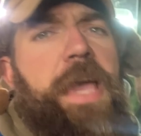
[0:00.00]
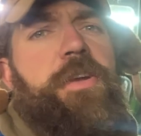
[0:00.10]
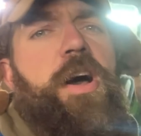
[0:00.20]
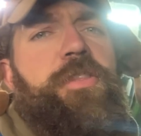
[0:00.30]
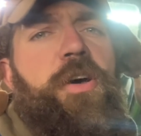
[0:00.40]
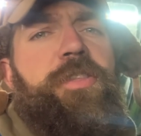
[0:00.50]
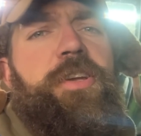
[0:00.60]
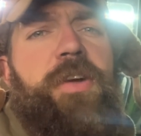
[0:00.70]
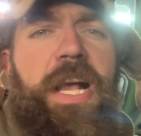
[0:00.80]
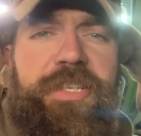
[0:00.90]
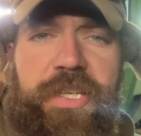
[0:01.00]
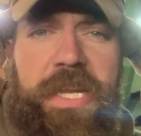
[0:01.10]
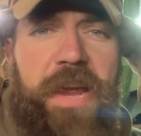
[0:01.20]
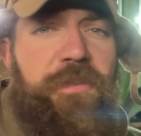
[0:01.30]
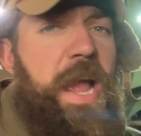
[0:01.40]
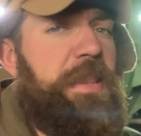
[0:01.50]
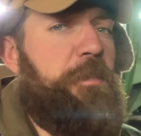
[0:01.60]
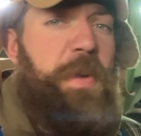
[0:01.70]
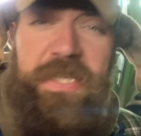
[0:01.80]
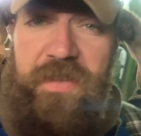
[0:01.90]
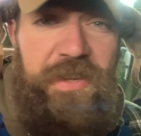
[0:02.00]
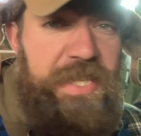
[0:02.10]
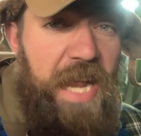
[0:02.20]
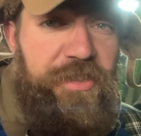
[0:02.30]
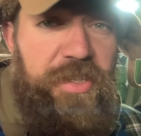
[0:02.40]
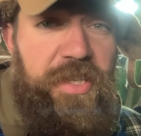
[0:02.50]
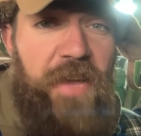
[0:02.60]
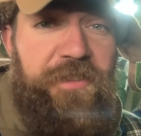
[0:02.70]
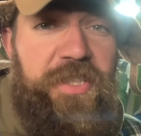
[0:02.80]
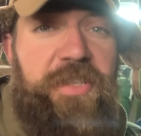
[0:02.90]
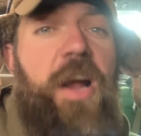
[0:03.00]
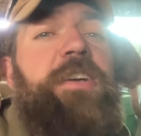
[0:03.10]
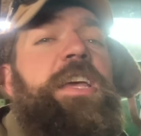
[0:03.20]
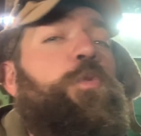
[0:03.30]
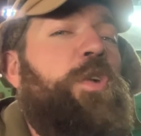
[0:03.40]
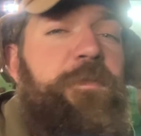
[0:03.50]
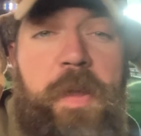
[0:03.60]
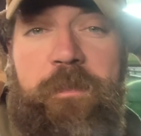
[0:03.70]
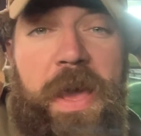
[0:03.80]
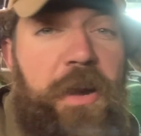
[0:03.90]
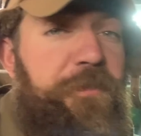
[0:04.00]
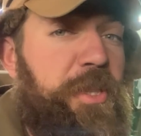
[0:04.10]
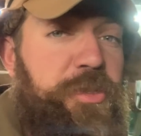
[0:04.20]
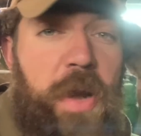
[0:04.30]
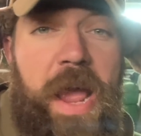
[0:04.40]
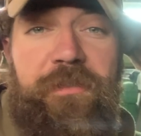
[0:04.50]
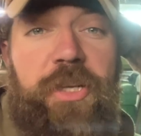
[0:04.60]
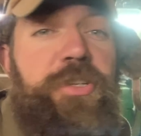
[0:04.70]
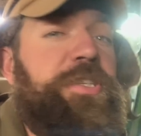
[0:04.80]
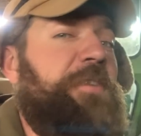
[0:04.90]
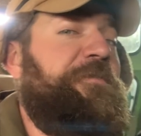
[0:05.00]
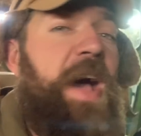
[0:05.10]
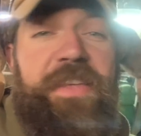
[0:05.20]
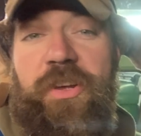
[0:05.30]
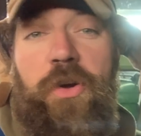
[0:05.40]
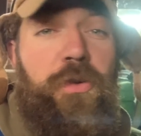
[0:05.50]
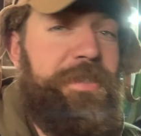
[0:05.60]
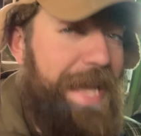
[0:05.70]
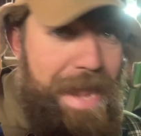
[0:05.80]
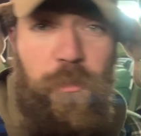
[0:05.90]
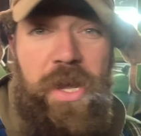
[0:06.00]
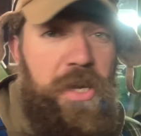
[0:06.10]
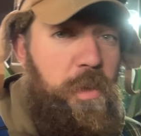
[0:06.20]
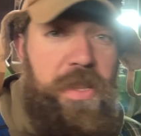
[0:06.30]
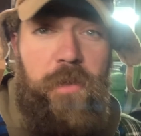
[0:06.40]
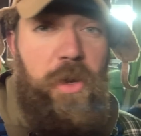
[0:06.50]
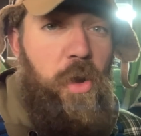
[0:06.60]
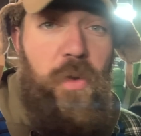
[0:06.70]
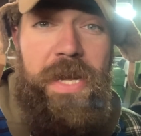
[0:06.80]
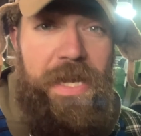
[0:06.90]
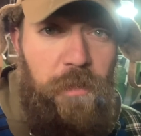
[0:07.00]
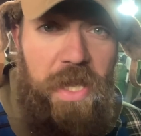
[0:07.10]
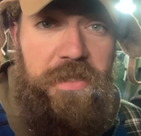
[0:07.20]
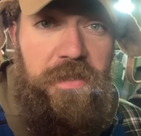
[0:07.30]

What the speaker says: And although the direction giver had the best of intentions off the start, it would have been better for the traveler just to find their own damn way to where they were going anyways.